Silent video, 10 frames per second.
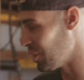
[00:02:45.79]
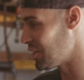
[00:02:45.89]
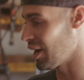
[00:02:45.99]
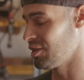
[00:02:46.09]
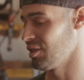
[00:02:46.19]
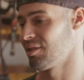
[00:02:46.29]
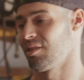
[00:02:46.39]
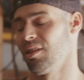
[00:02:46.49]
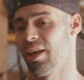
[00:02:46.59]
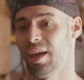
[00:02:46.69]
which
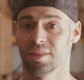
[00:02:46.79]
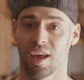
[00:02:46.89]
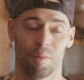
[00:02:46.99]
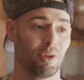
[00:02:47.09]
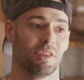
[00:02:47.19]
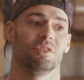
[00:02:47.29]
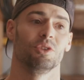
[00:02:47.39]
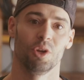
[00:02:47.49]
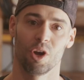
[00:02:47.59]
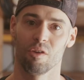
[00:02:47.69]
like I said, I'm in the
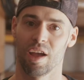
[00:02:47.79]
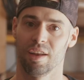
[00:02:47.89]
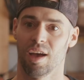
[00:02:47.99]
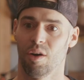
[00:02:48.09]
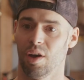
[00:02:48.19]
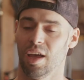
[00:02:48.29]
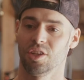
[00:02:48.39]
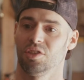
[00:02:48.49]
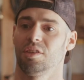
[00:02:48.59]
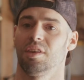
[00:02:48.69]
studio right now and I
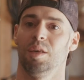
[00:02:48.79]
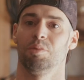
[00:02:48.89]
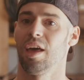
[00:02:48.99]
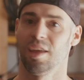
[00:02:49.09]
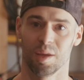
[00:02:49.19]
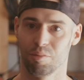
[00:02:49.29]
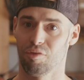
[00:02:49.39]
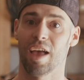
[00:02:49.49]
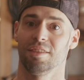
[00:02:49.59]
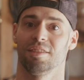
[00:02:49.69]
just keep getting
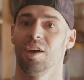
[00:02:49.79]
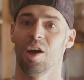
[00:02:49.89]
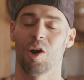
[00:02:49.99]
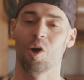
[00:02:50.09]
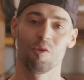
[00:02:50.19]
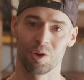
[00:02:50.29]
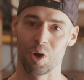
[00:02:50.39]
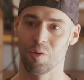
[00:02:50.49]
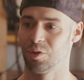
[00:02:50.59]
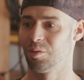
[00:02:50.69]
impressed over and
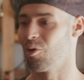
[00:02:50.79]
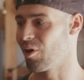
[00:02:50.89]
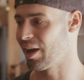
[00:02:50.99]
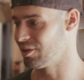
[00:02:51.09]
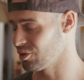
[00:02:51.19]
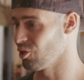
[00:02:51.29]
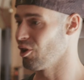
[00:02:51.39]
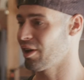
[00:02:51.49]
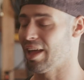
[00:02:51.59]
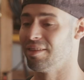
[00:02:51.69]
over the more I just
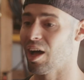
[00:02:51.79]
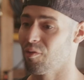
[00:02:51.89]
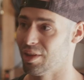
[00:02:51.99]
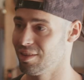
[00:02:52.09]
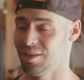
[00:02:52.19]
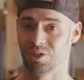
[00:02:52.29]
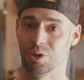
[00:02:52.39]
look and delve into these